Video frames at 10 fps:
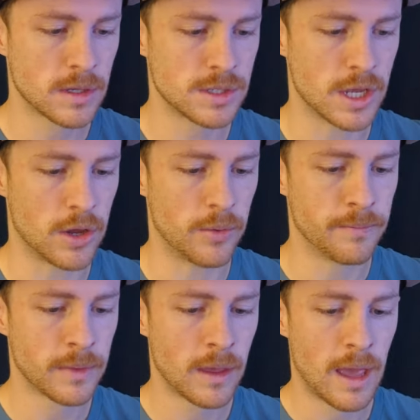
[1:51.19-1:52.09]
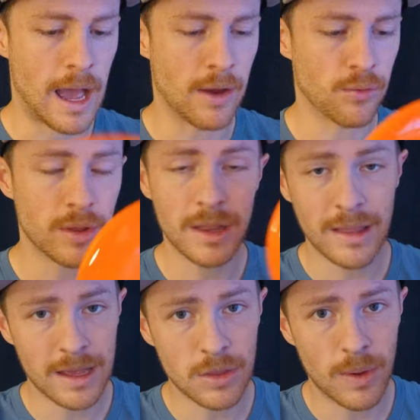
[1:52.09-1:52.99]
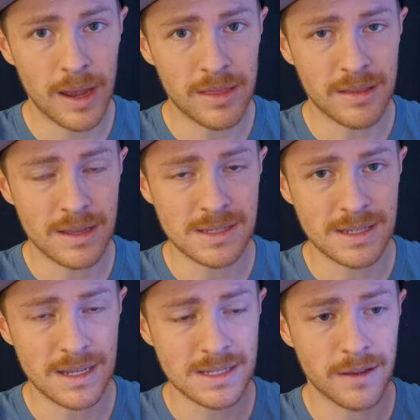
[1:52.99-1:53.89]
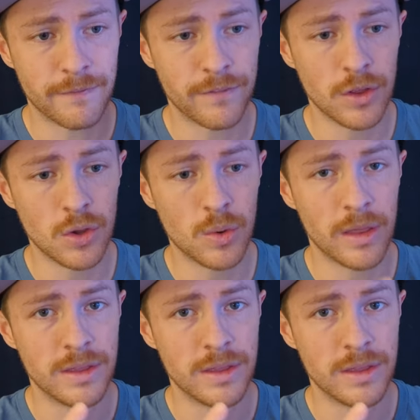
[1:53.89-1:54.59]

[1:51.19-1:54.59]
So I really like the way that this disc flew.